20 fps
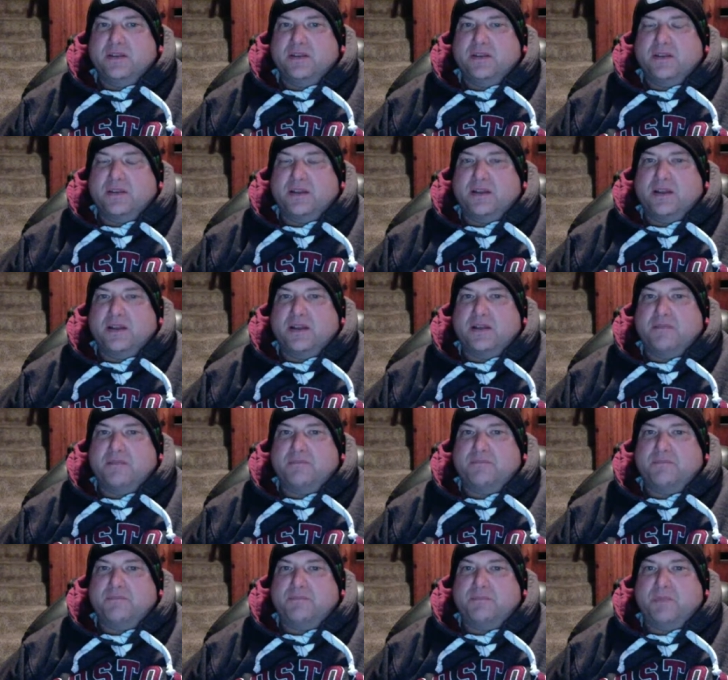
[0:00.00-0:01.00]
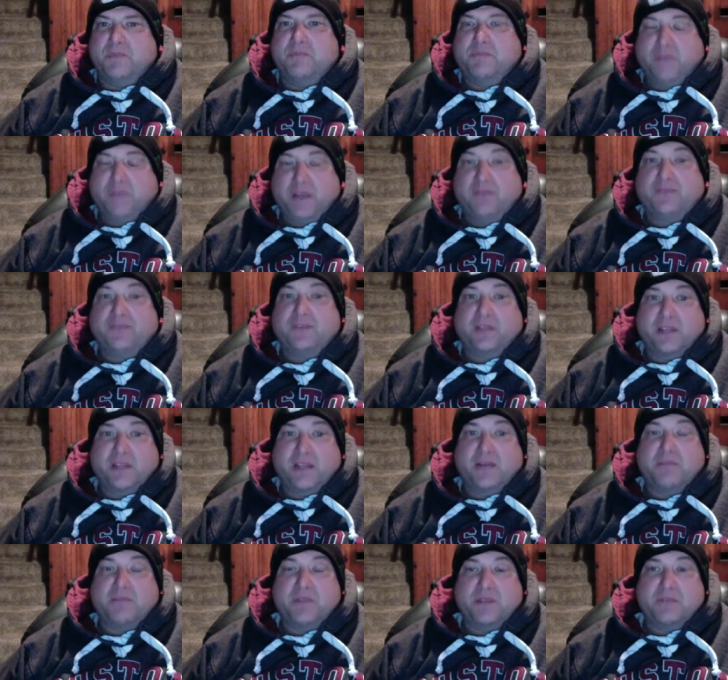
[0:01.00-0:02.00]
uh, I'm definitely
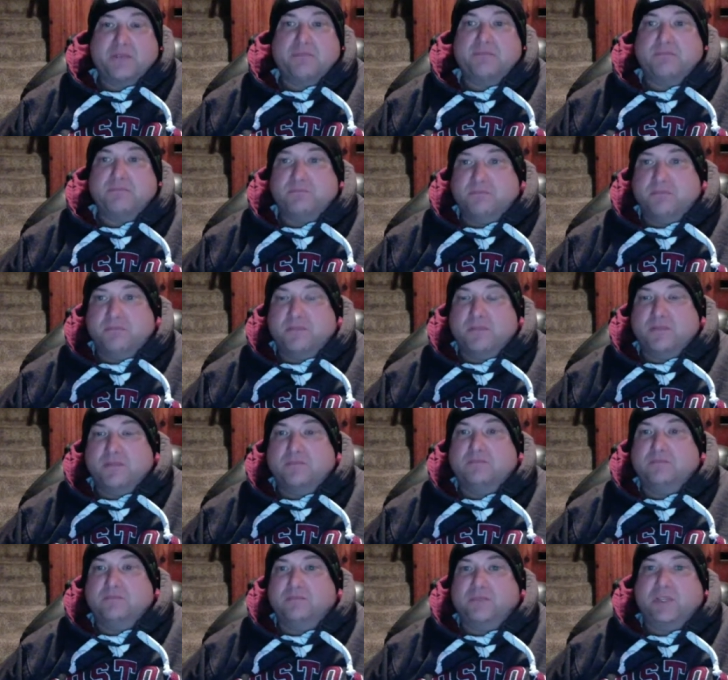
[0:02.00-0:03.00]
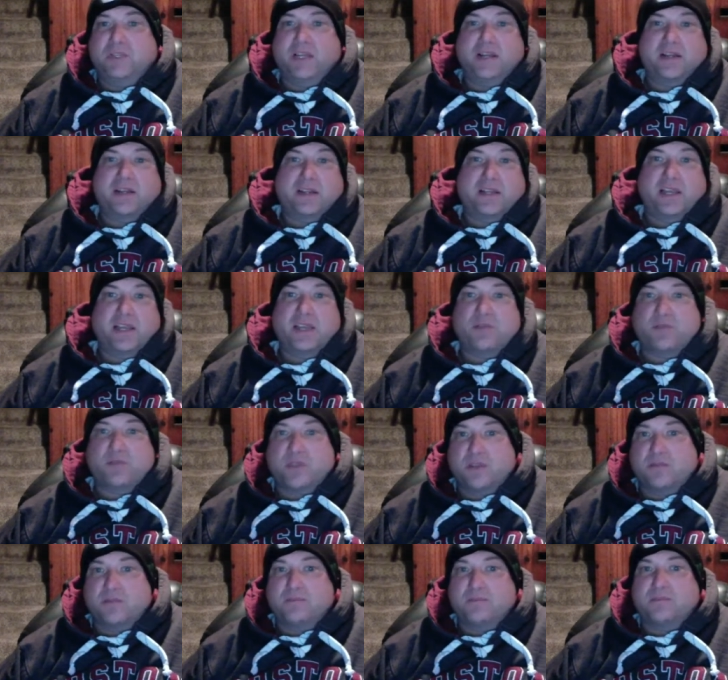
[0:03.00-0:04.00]
gonna be getting together
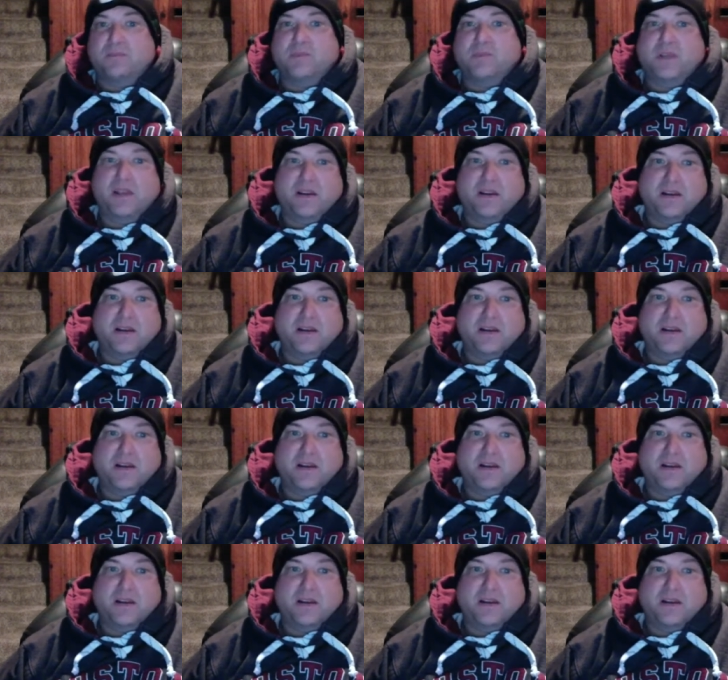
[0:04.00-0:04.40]
with him and